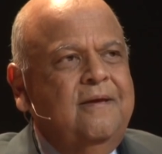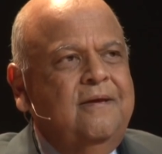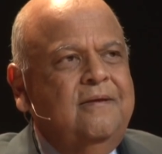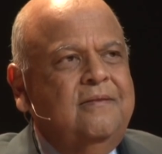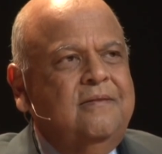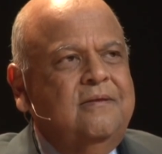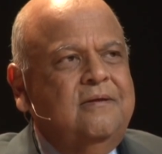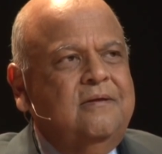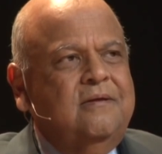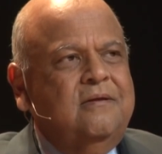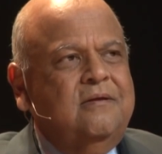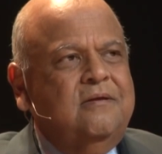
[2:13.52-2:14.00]

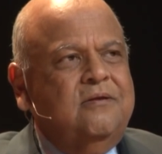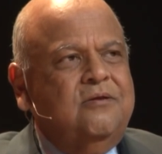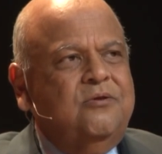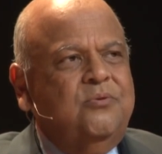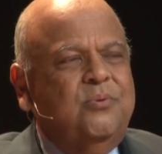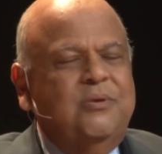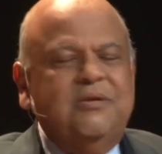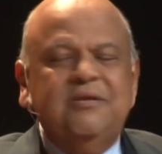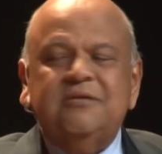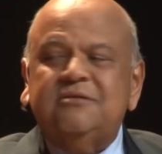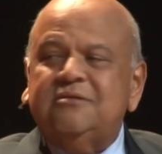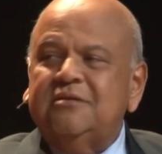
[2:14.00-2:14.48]
The
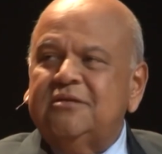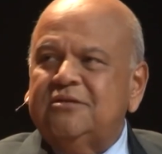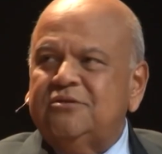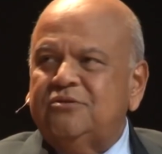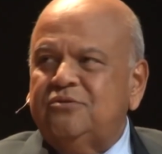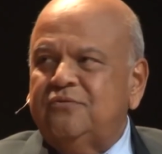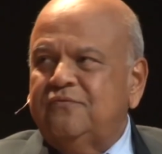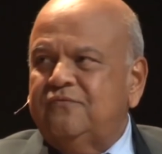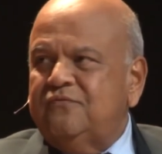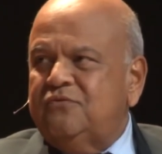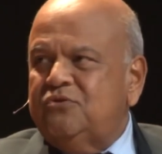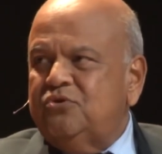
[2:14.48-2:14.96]

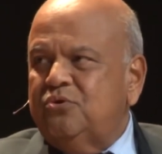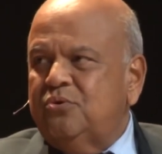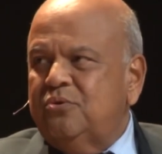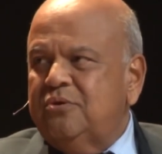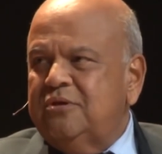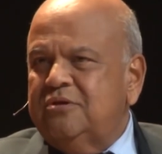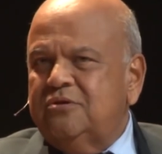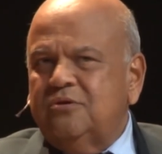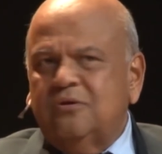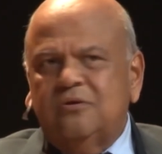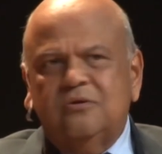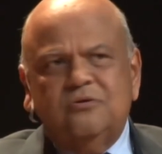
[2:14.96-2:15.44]
26th of June
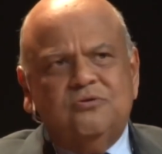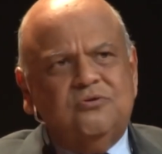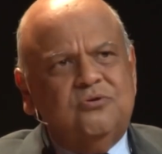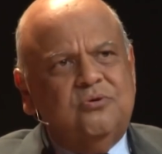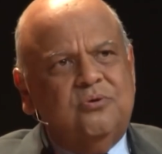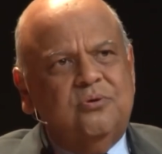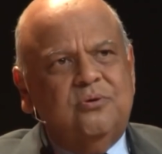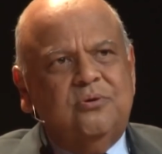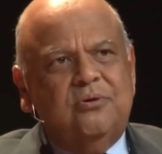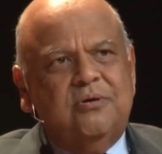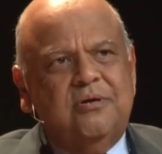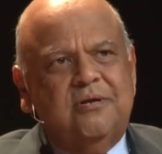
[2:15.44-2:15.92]
is
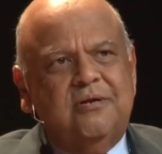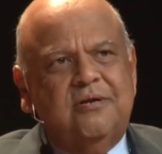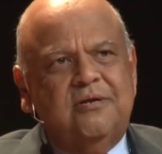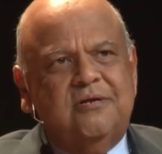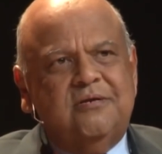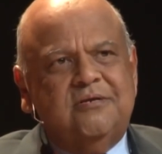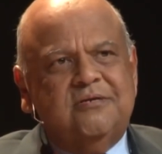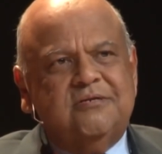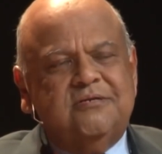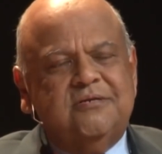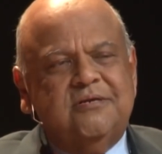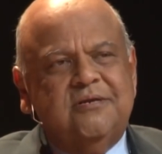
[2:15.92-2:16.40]
also an
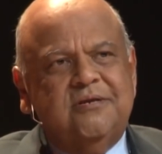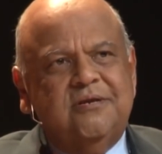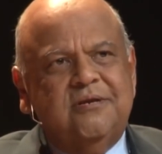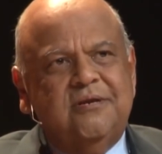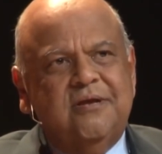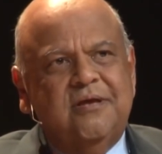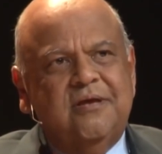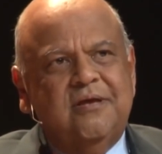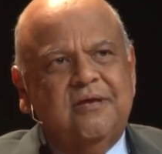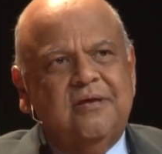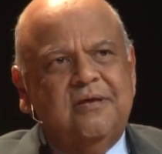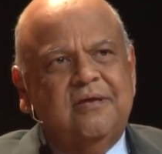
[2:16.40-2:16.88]
interesting
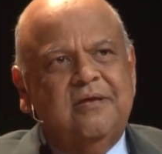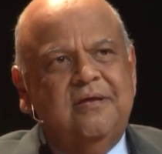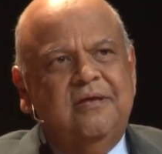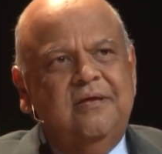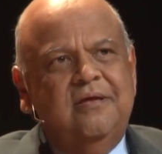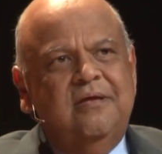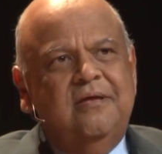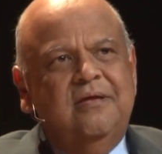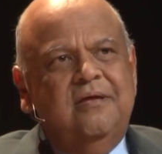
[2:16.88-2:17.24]
day